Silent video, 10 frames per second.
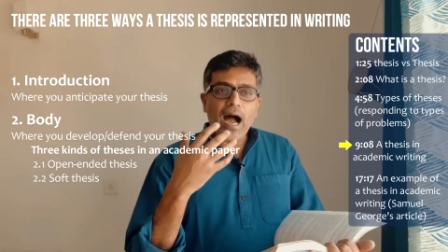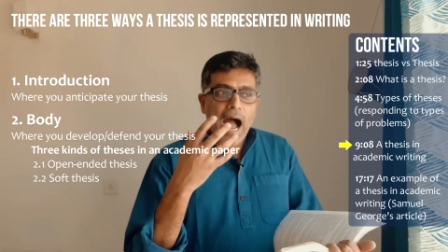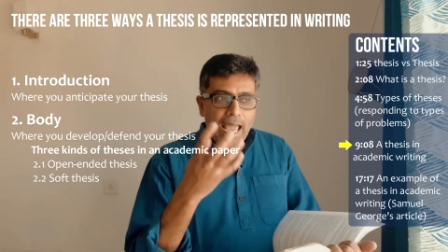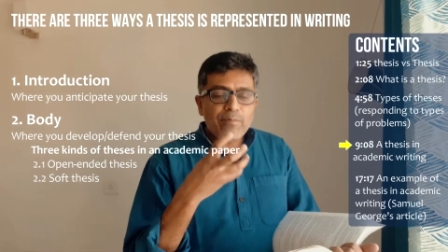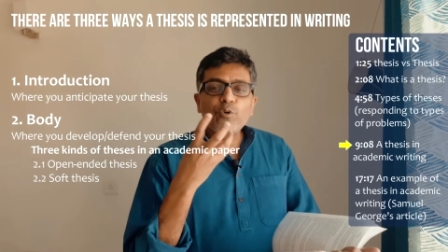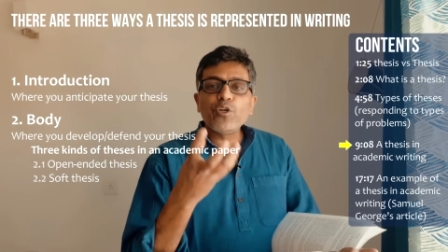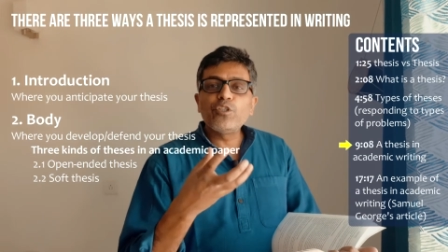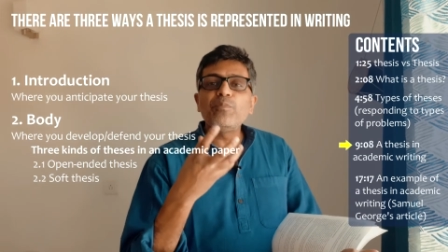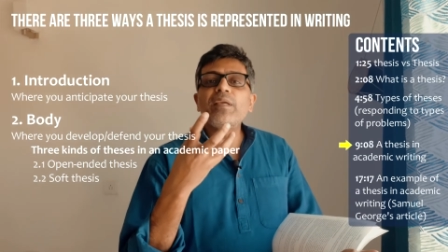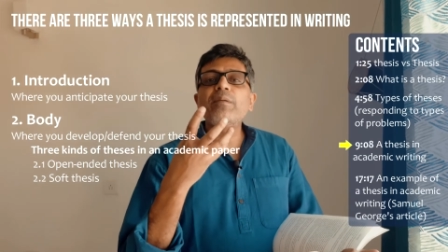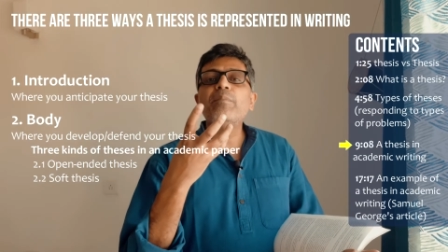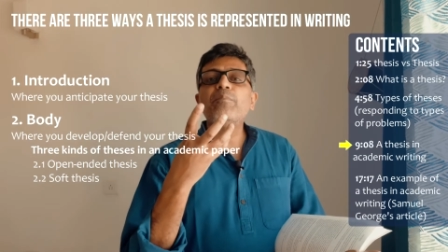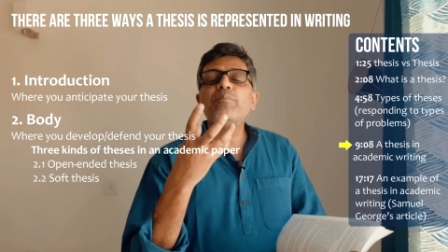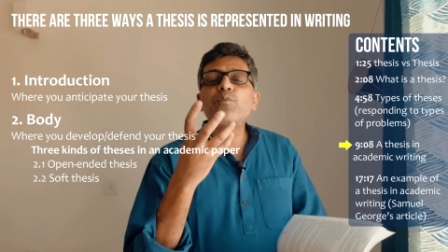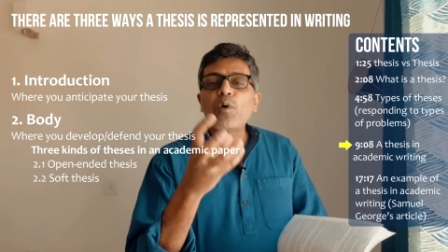I am going to be
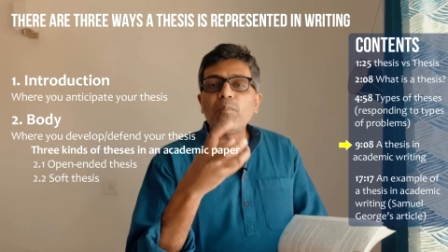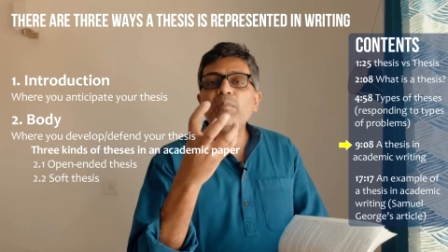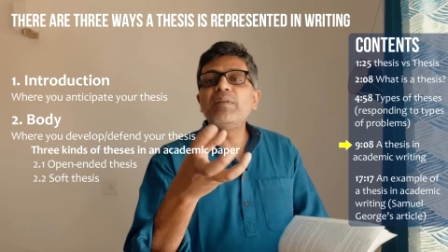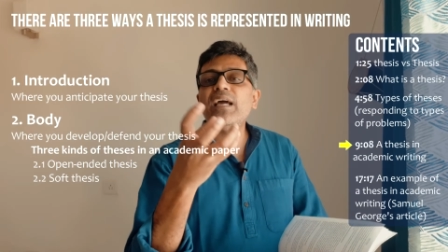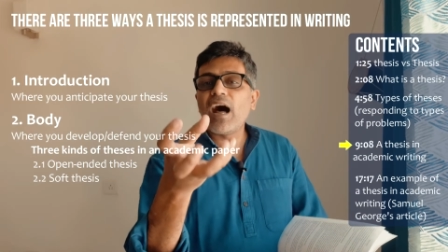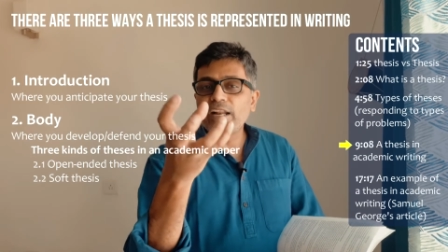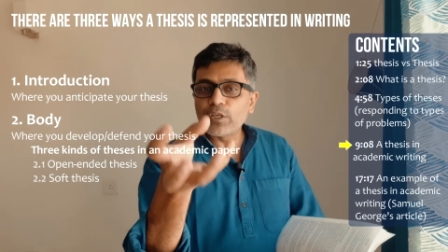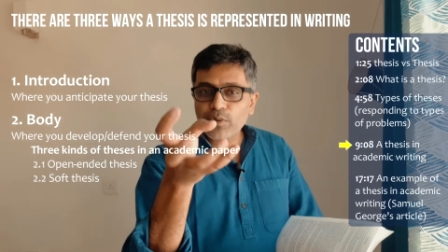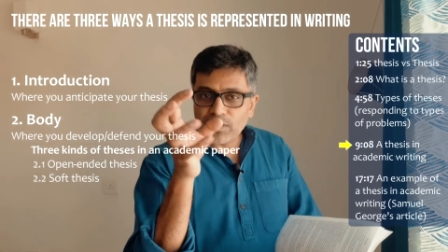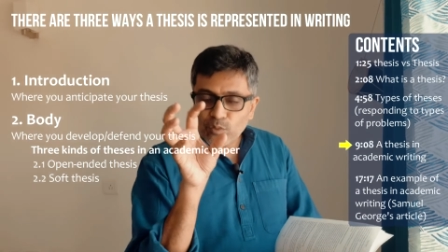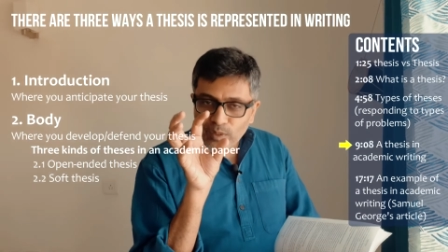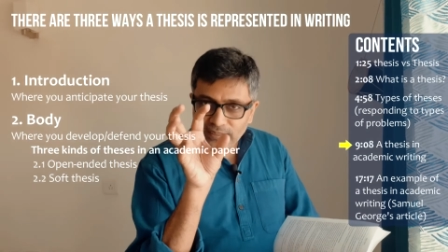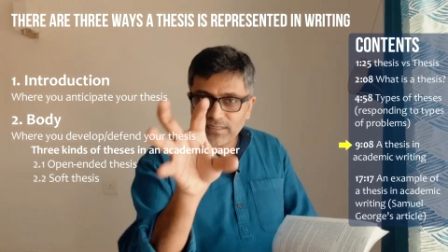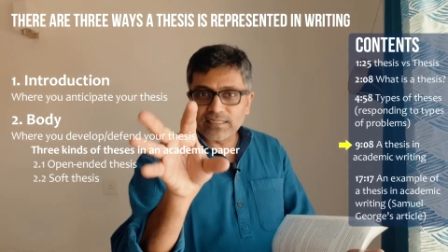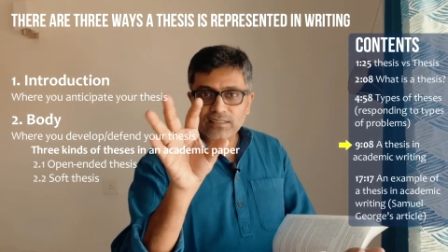probably arguing
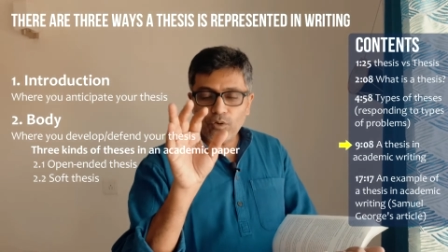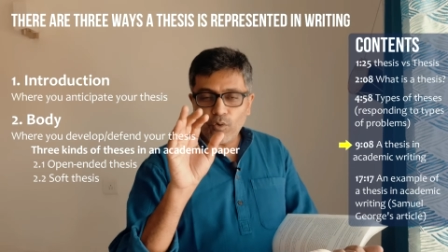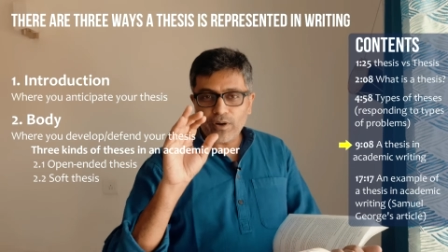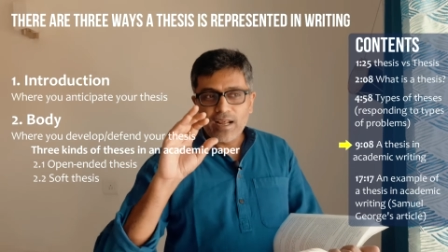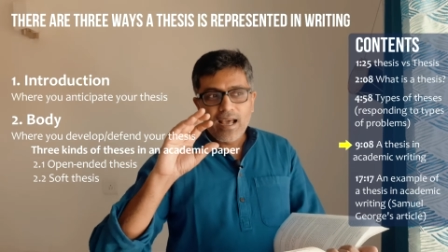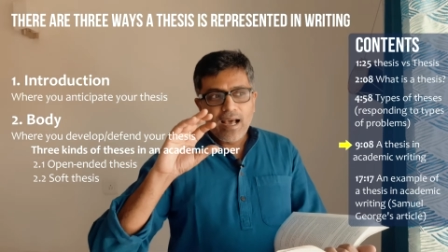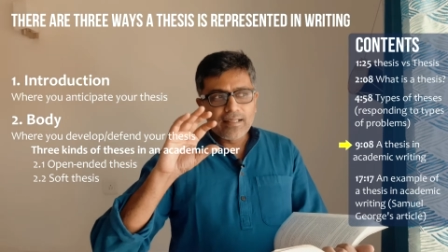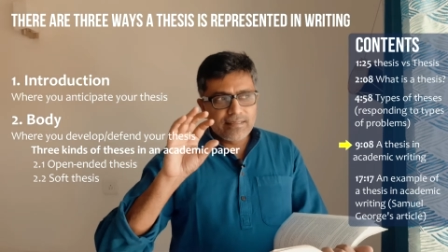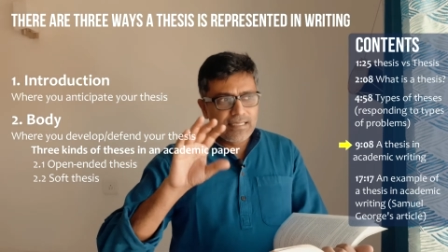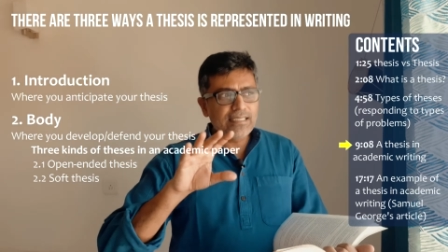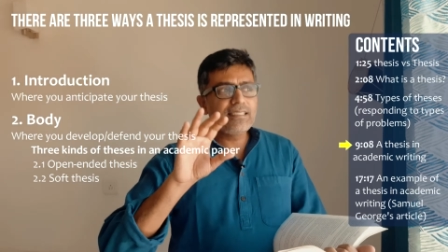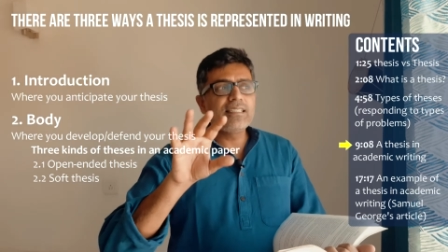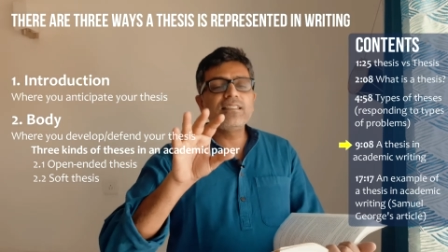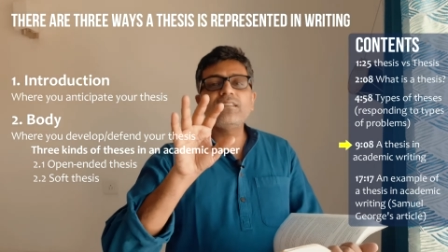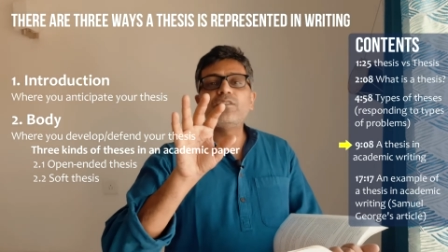towards this or this
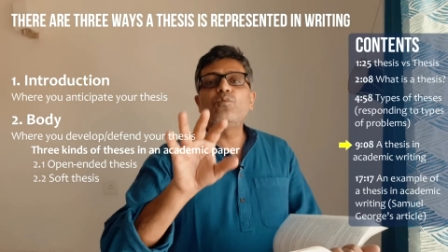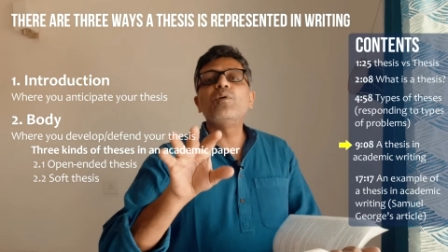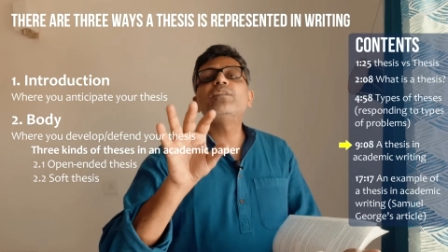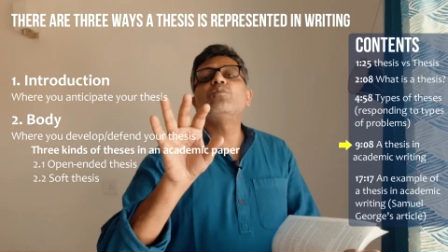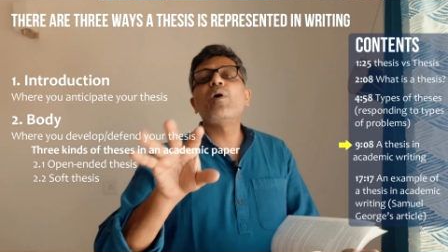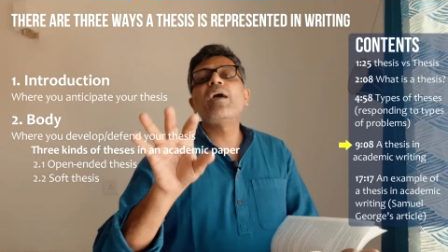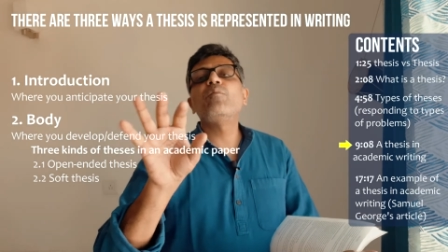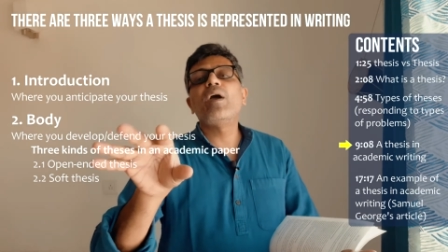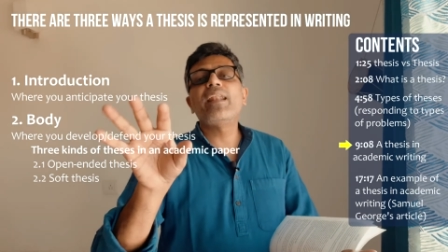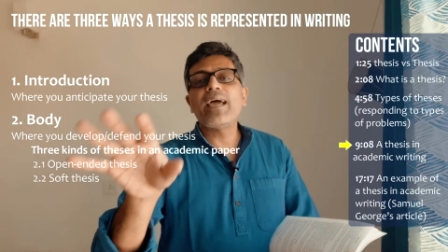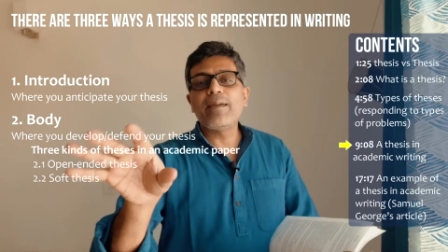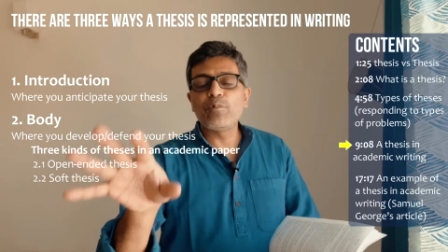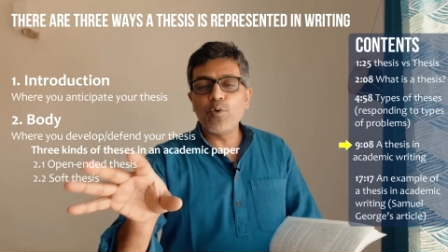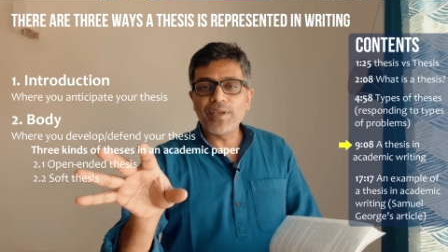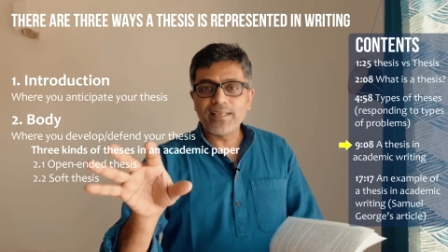is towards where, where I am
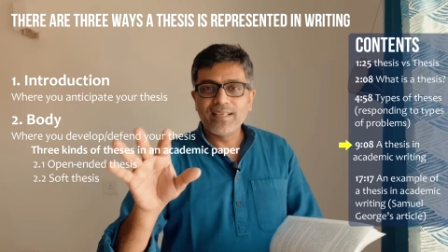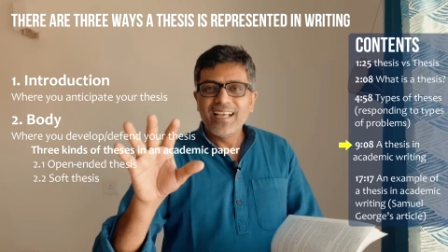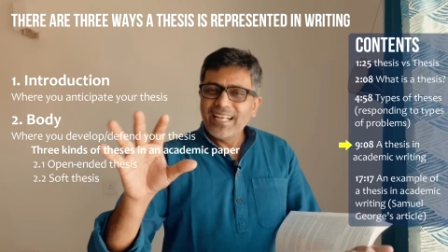going.